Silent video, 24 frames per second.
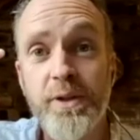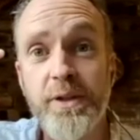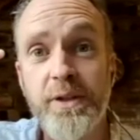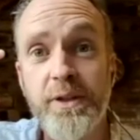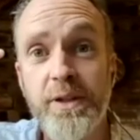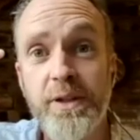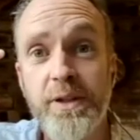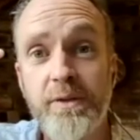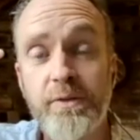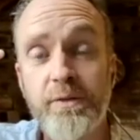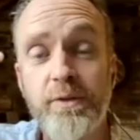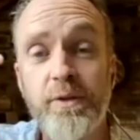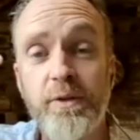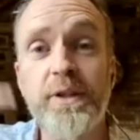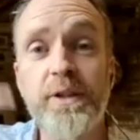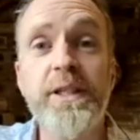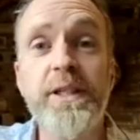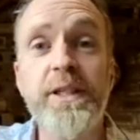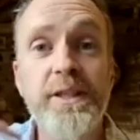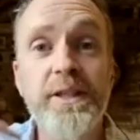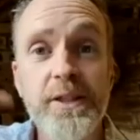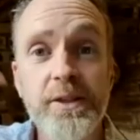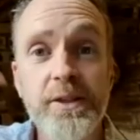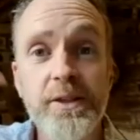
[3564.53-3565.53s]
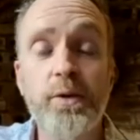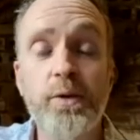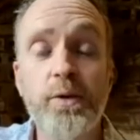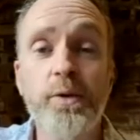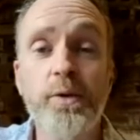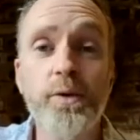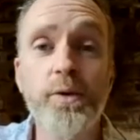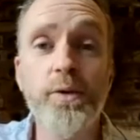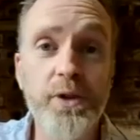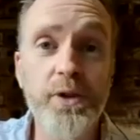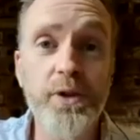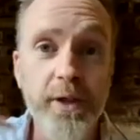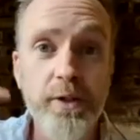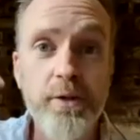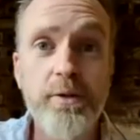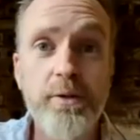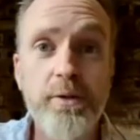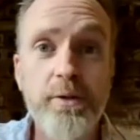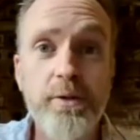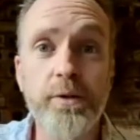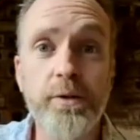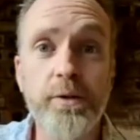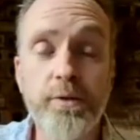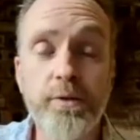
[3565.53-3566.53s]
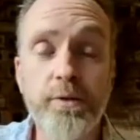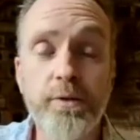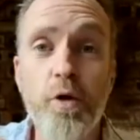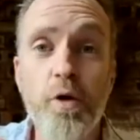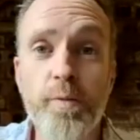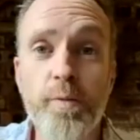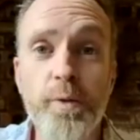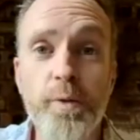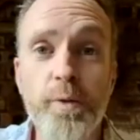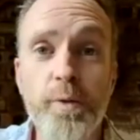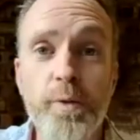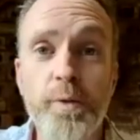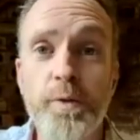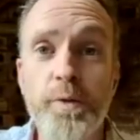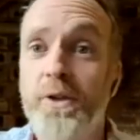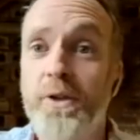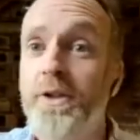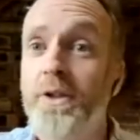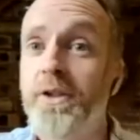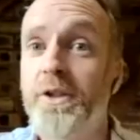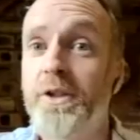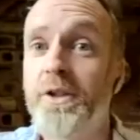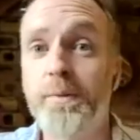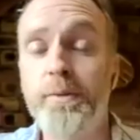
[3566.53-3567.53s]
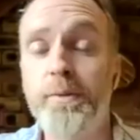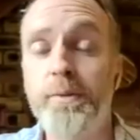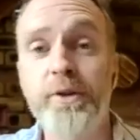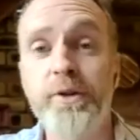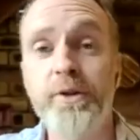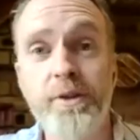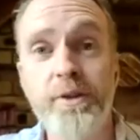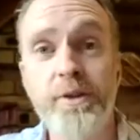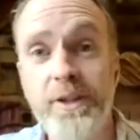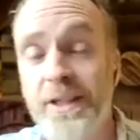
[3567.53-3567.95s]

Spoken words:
It releases a whole cycle of hormones, just similar to